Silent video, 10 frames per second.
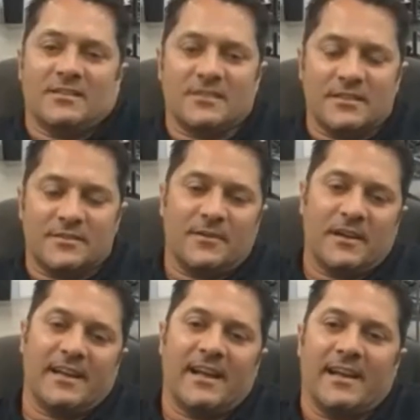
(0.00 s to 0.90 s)
it's
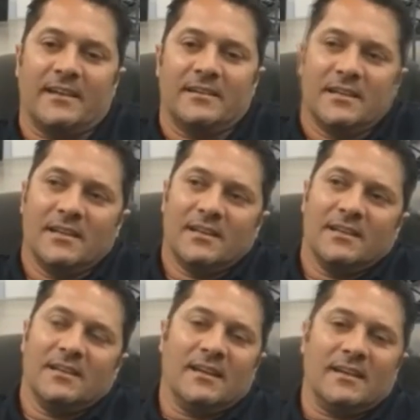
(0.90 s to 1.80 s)
funny.
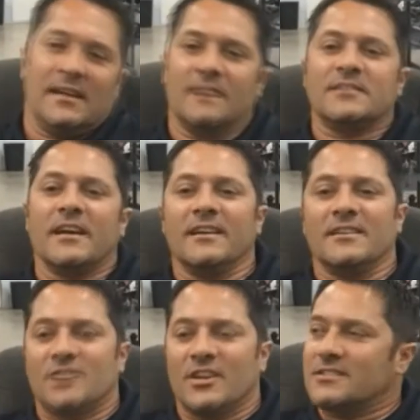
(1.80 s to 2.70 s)
I'll tell you,
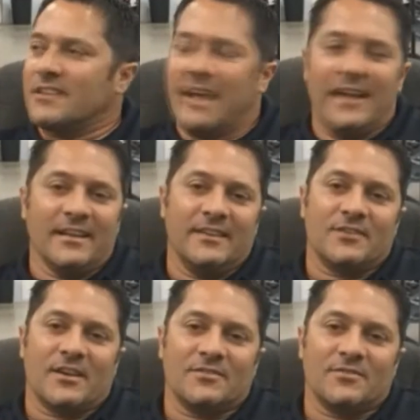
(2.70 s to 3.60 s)
it's Justin Haley. He
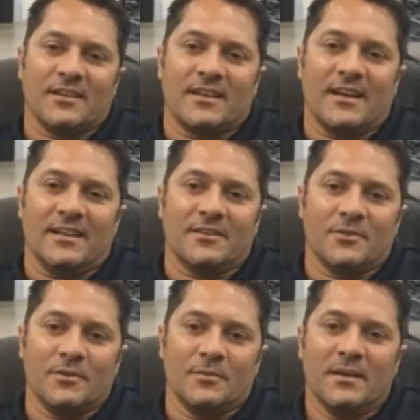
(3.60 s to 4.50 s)
drives for the Collin
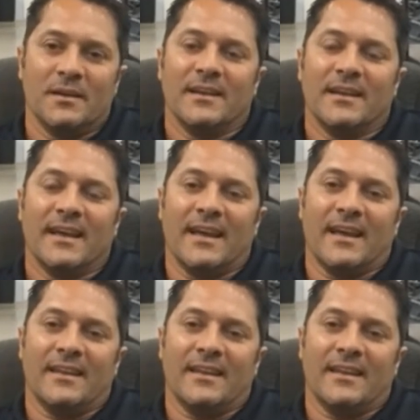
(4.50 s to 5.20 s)
Group. Yeah.